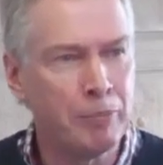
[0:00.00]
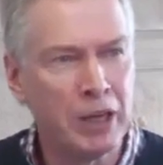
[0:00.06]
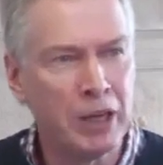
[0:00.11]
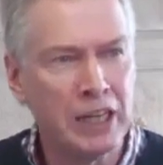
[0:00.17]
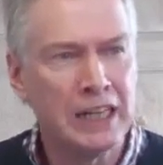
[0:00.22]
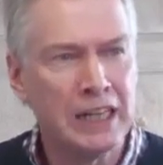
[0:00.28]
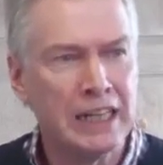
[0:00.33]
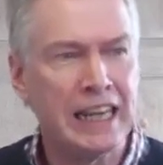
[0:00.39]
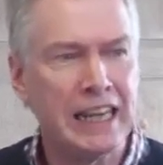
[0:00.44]

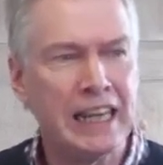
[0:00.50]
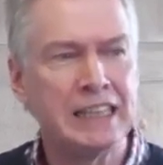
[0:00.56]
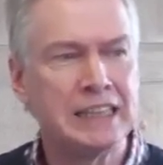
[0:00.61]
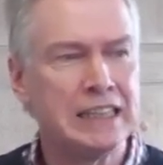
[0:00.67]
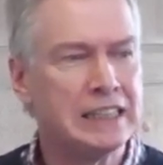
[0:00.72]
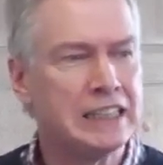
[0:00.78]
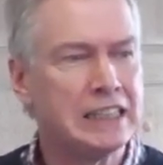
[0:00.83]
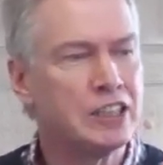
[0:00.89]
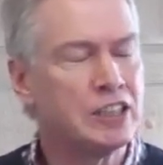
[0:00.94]
him
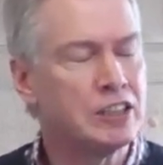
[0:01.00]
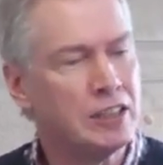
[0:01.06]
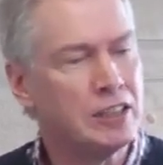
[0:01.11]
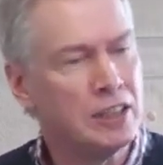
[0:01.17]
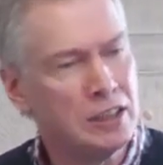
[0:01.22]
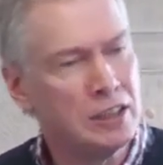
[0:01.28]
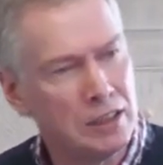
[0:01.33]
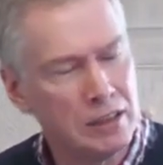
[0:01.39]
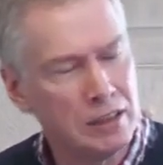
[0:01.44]

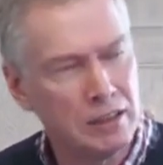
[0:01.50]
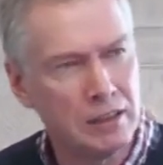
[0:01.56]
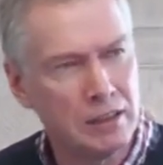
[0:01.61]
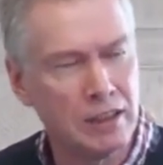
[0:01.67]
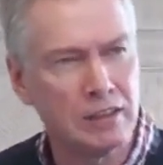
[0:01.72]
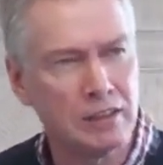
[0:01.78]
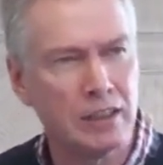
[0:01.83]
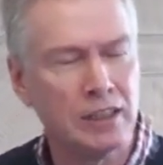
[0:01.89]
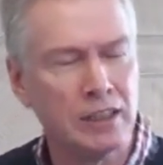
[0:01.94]
in,
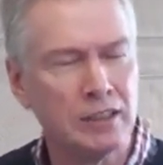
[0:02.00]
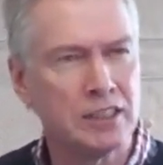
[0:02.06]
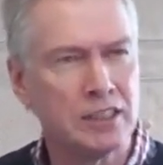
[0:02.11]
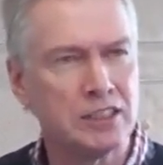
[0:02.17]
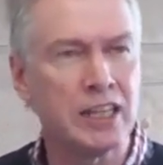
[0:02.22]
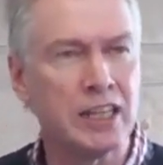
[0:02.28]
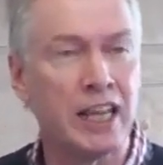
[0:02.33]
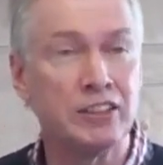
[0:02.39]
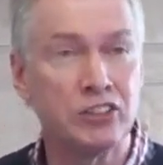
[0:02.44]
in, the,
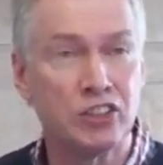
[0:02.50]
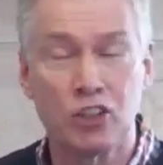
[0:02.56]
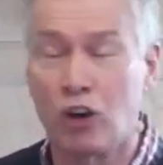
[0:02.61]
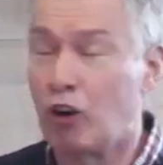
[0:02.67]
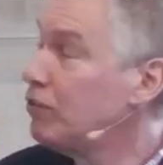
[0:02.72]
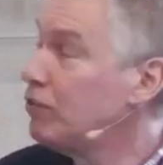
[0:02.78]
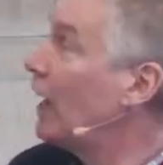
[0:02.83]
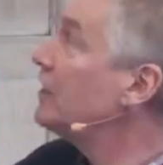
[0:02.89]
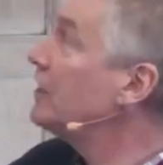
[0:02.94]
in the
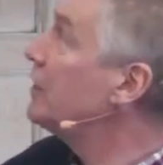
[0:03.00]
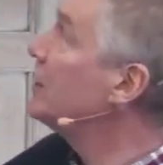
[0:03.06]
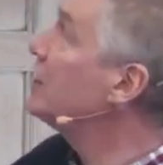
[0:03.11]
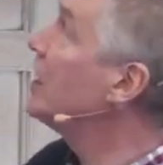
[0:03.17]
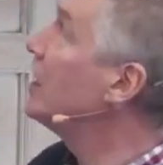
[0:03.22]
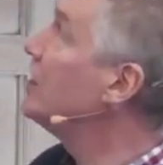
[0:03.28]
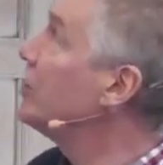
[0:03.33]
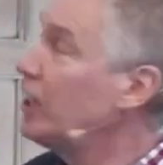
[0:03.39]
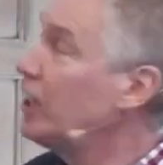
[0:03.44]
sense of,
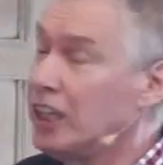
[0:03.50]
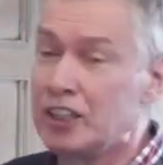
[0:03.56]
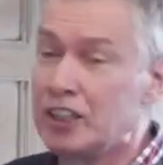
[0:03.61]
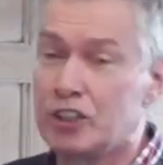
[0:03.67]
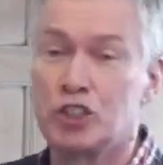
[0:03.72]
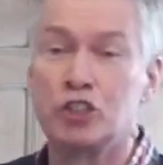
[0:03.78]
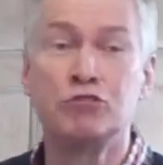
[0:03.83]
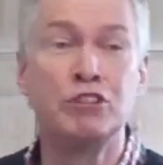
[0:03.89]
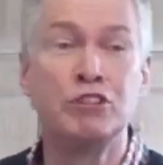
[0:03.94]
as it says
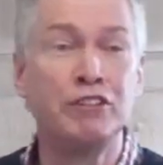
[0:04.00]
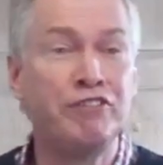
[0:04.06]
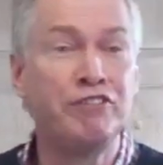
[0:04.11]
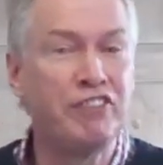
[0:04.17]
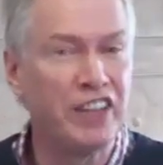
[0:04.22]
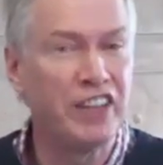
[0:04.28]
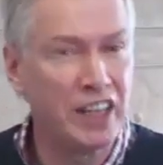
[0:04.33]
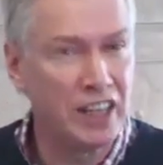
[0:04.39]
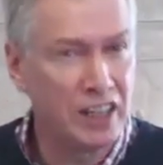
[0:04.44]
here, to
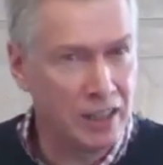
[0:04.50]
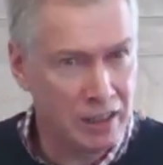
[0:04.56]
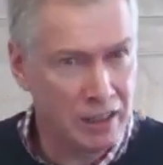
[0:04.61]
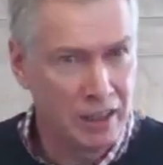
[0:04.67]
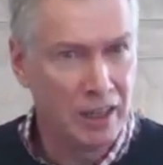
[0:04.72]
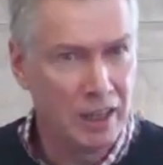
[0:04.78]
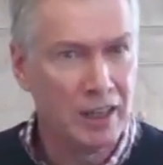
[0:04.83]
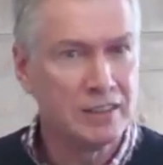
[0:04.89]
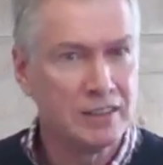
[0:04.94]

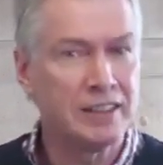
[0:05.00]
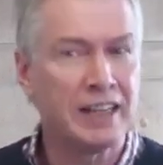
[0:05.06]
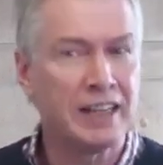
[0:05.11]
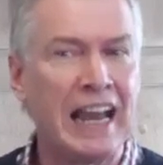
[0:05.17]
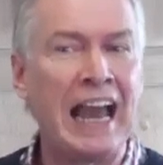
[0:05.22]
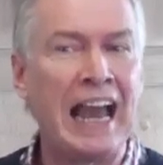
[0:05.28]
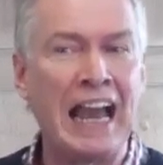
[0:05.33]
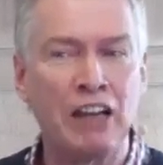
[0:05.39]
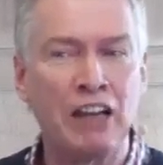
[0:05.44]
revere,
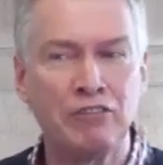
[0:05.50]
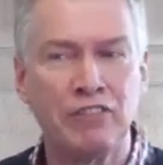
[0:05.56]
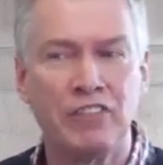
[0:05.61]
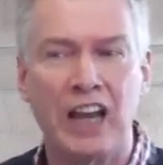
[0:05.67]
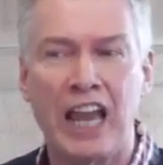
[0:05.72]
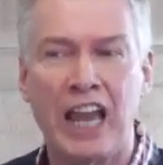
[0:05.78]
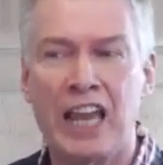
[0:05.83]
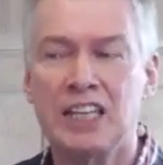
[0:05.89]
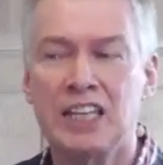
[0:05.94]
to
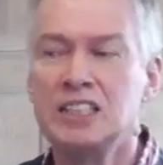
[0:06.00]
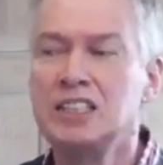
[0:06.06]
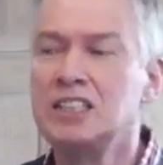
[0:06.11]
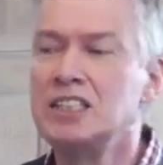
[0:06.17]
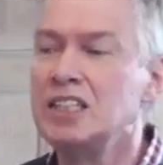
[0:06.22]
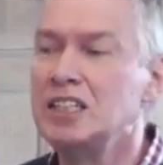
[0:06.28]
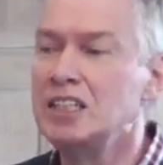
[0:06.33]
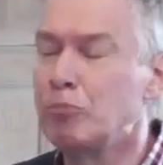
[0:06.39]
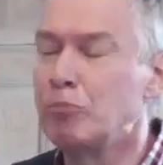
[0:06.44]
have
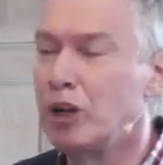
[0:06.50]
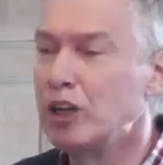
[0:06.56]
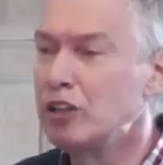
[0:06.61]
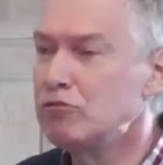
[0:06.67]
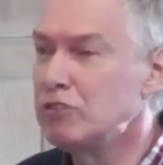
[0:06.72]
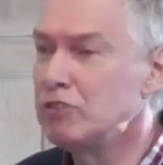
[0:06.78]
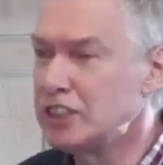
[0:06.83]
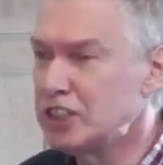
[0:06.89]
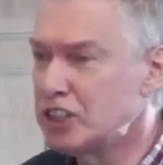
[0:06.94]
a
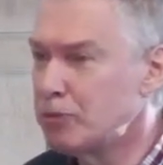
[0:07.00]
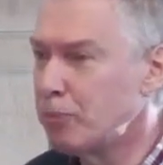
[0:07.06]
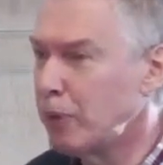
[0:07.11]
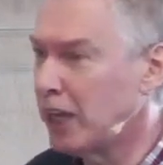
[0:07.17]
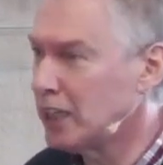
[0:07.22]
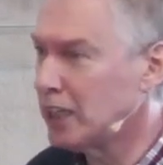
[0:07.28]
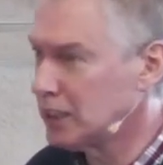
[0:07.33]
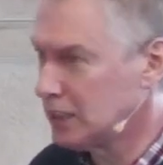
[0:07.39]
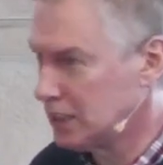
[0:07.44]
deep
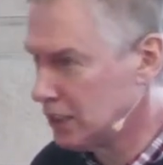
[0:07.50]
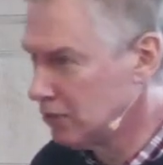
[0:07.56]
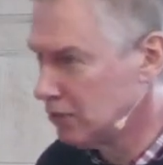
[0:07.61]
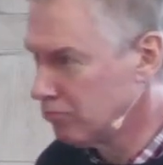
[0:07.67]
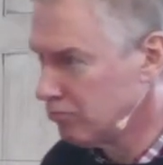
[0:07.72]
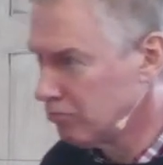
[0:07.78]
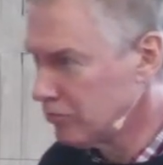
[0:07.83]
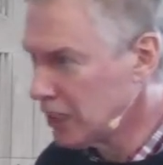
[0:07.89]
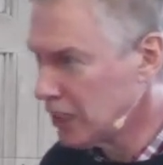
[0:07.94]

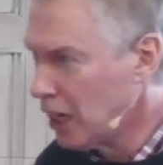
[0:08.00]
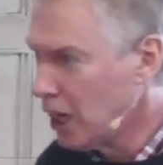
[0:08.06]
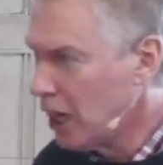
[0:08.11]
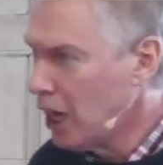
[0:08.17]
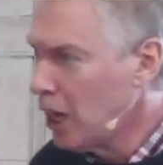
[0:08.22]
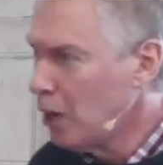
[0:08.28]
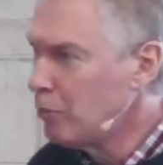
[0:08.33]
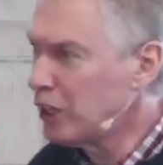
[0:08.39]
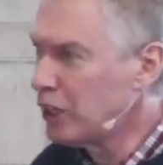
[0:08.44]
respect.
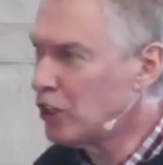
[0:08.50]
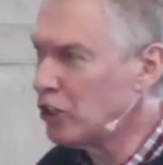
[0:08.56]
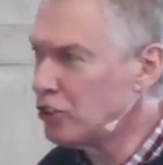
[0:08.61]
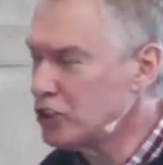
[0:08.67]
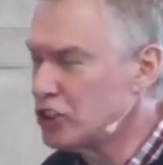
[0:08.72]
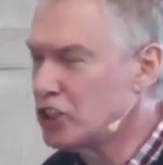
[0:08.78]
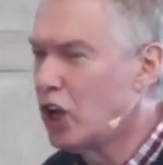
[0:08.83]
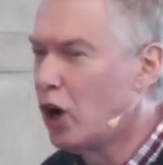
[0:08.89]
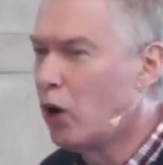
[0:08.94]

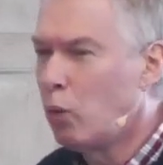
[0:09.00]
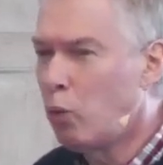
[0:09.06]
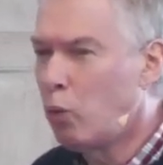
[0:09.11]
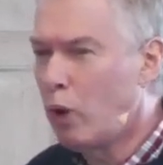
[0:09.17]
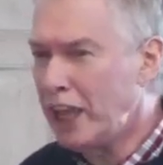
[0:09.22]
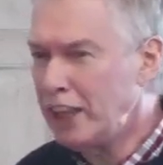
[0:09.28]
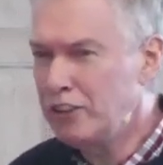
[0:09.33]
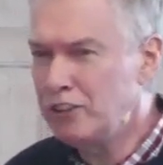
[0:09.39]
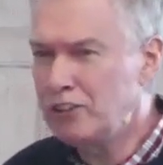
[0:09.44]
Because
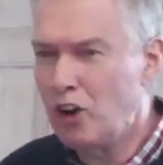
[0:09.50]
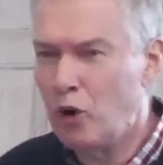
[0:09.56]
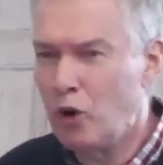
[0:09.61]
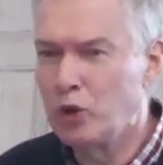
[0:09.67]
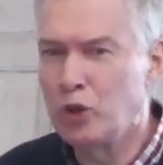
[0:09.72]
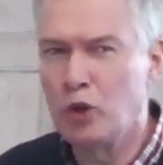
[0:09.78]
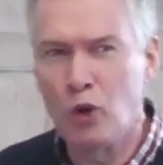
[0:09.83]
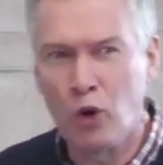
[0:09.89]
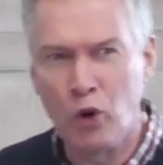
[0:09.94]
whether
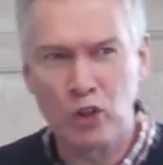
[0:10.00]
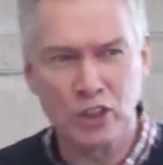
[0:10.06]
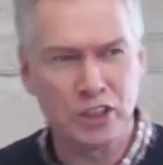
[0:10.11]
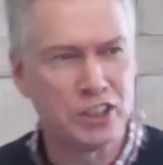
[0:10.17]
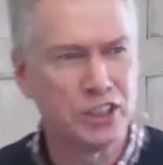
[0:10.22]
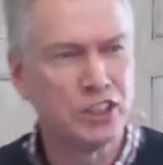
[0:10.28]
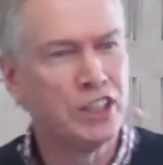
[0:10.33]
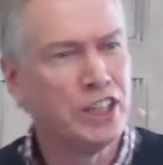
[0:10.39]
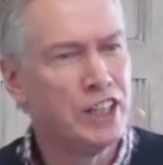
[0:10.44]
or
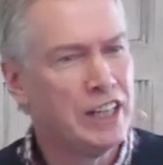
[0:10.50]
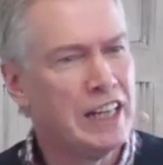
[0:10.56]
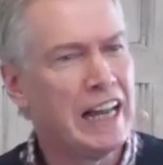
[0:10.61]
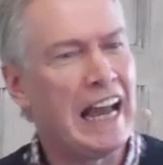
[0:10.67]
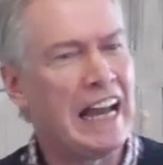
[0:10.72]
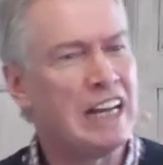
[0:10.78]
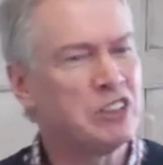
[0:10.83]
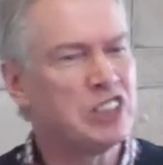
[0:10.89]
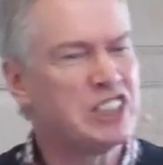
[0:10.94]
not
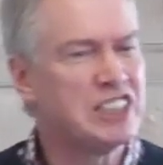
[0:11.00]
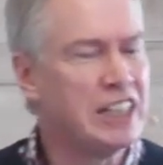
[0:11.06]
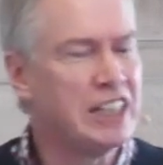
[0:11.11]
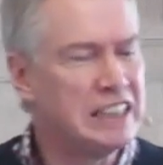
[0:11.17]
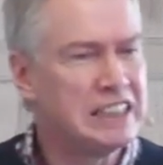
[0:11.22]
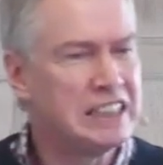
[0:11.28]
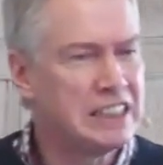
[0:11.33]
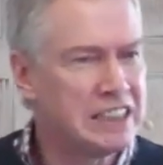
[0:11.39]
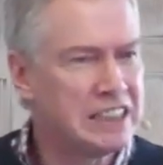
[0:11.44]
our
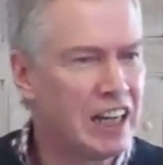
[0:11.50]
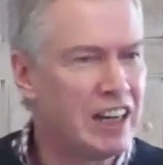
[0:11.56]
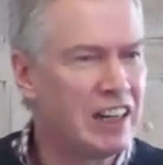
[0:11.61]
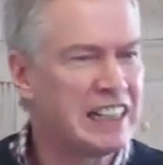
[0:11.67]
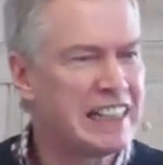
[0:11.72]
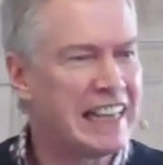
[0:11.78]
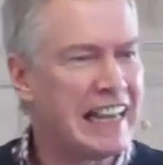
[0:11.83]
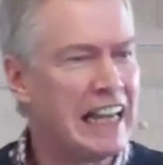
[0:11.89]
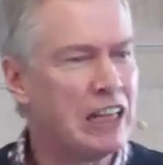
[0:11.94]

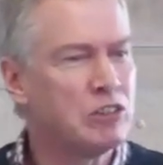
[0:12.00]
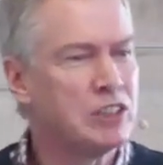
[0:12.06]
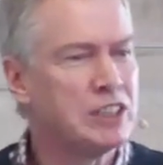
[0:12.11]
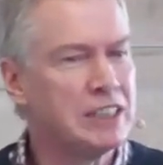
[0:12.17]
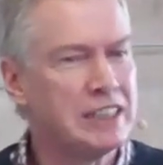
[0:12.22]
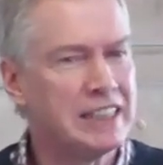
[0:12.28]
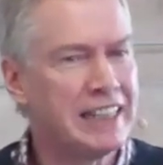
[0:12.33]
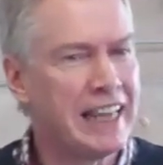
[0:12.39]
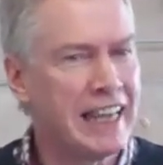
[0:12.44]
sins are
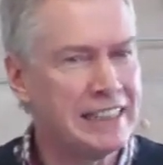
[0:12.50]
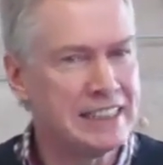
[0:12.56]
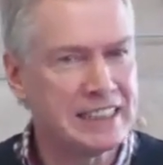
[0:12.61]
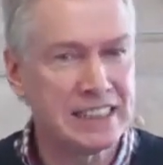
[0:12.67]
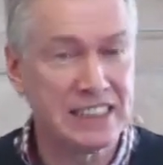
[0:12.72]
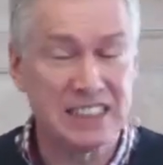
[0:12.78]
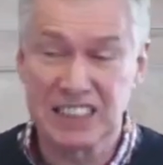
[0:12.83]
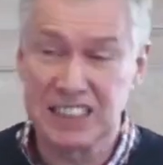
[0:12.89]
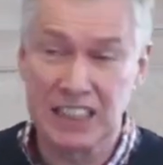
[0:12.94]
counted
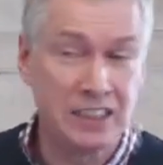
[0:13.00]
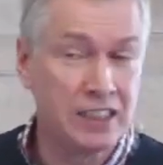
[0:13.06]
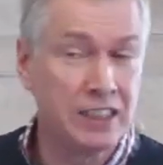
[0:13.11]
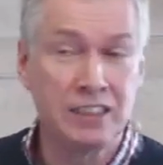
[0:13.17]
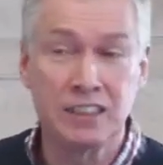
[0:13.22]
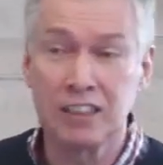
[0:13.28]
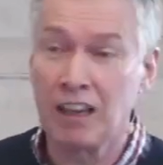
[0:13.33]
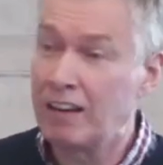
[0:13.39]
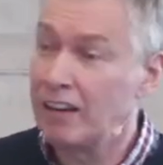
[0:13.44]
against us
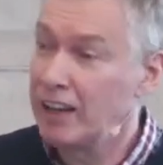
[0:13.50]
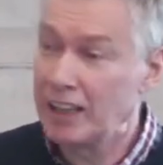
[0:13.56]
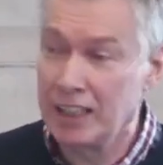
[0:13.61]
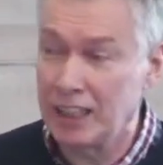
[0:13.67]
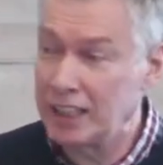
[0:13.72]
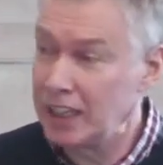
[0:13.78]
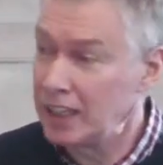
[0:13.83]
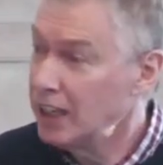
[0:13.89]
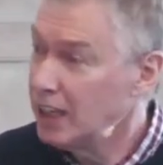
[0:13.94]
is
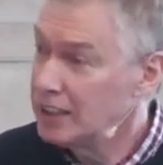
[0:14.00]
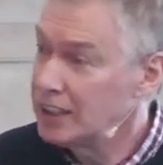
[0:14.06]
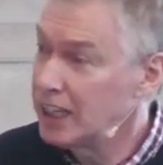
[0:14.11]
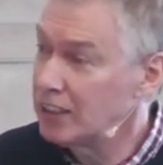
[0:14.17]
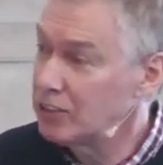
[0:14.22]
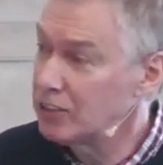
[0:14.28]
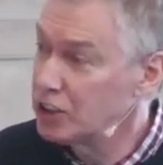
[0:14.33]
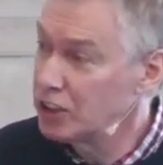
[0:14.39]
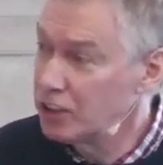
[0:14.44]
entirely
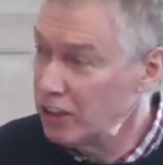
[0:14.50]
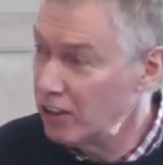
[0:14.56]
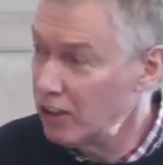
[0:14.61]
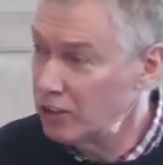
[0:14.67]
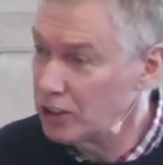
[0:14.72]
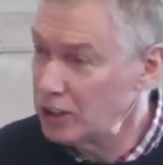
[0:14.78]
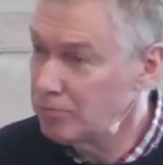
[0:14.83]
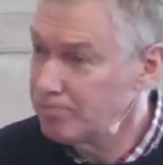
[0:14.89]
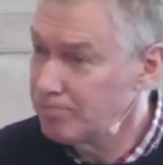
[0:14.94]
down to
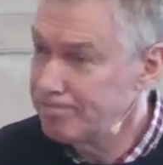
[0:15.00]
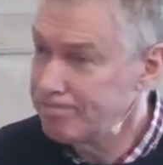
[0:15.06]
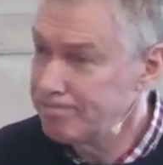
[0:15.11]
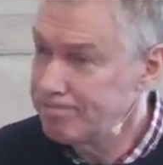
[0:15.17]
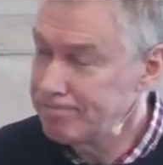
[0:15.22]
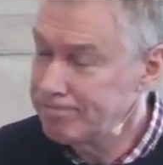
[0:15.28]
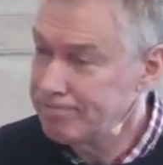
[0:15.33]
God